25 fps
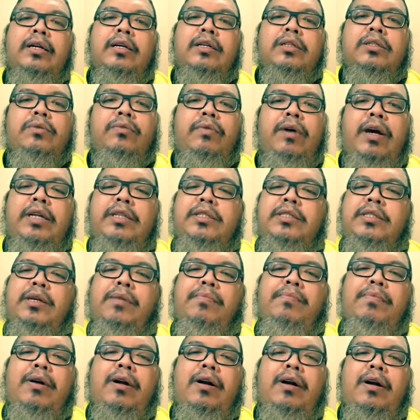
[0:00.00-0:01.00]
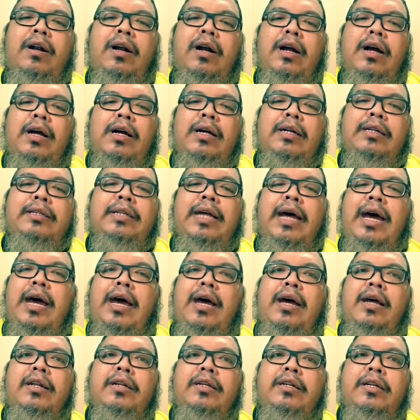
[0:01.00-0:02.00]
It's way cheaper
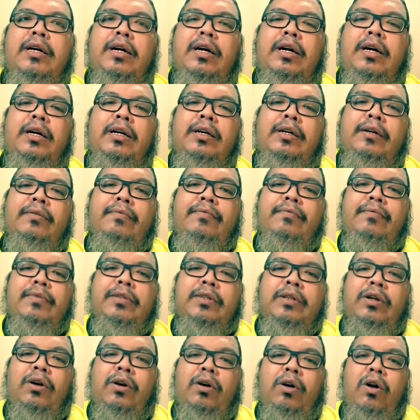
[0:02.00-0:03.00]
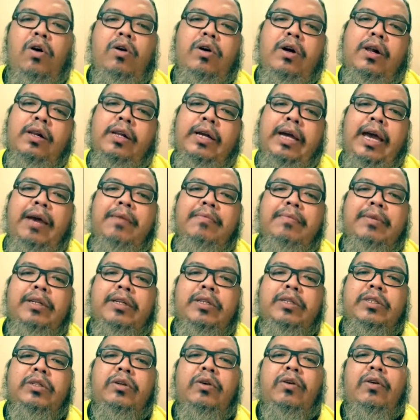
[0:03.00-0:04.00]
than your local gaming
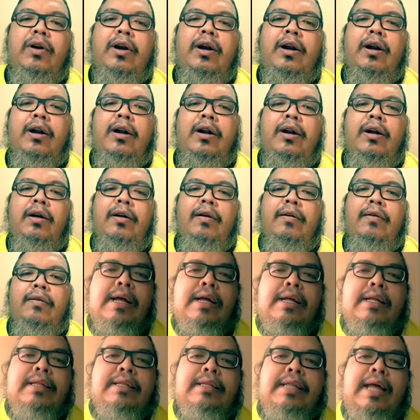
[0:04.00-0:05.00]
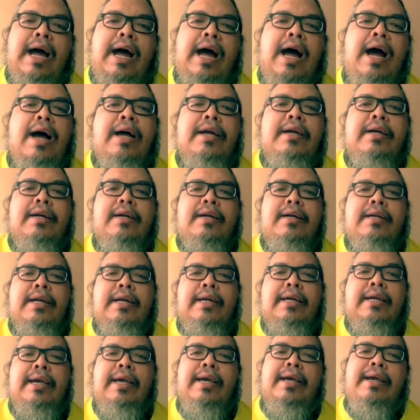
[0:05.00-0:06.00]
store. The higher the
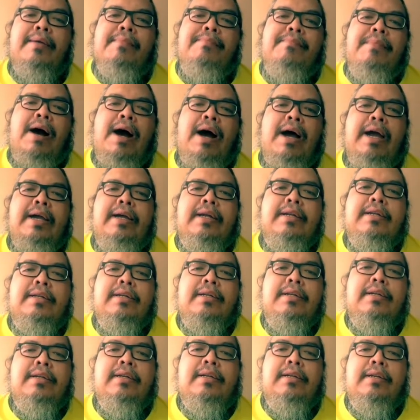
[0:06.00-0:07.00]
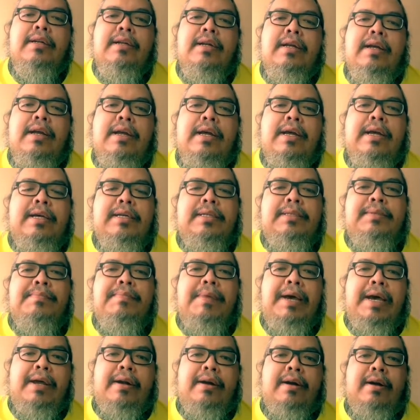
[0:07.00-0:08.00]
gigabyte is
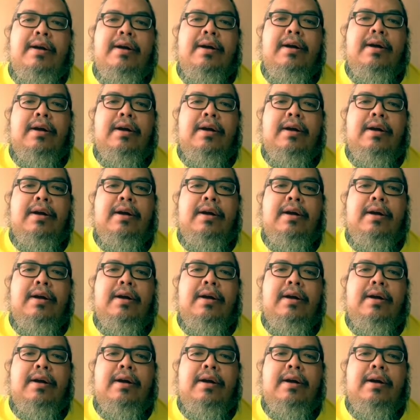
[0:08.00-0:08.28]
better.